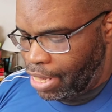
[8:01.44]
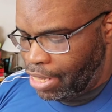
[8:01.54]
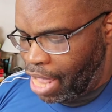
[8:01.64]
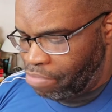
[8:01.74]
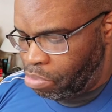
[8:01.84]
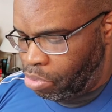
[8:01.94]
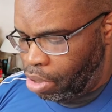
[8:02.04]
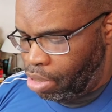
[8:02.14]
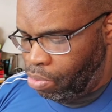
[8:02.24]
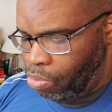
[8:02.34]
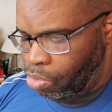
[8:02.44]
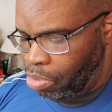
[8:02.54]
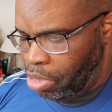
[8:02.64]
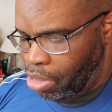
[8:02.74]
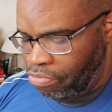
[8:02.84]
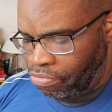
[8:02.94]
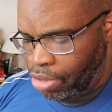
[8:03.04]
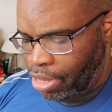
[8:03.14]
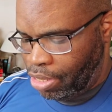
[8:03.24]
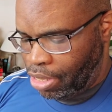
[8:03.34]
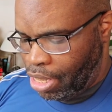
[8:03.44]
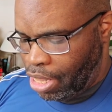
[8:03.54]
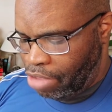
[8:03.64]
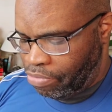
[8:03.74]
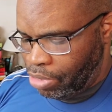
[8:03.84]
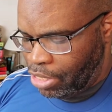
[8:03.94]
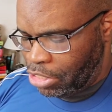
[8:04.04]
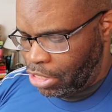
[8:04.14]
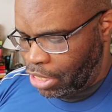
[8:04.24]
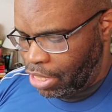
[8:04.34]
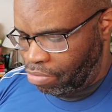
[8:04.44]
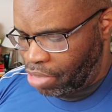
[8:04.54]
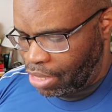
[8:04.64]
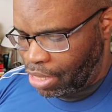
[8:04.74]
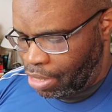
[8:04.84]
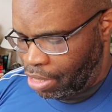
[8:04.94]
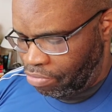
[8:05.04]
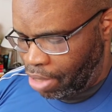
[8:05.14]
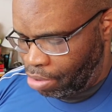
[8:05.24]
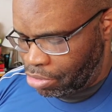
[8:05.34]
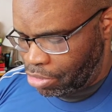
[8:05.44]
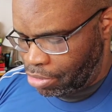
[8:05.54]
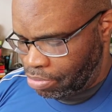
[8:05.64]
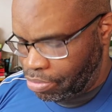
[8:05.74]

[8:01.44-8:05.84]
Eddie Davenport would be her friend. If only she lived at the Cliff House.